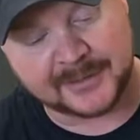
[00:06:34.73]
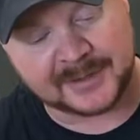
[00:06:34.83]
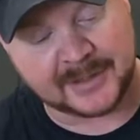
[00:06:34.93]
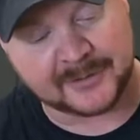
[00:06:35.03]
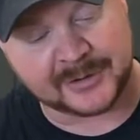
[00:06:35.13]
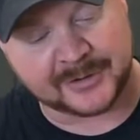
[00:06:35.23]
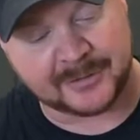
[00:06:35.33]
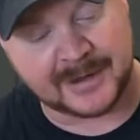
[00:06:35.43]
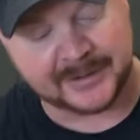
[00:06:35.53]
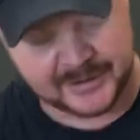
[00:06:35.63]
instead of just a
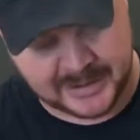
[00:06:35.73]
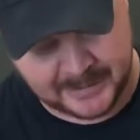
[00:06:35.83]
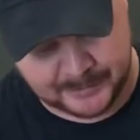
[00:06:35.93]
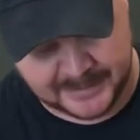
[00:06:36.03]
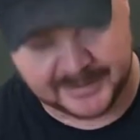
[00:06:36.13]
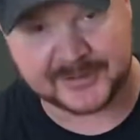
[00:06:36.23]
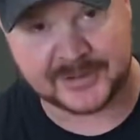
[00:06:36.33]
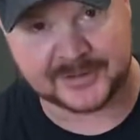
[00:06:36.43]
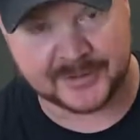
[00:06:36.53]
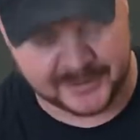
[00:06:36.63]
round shape, but that's just the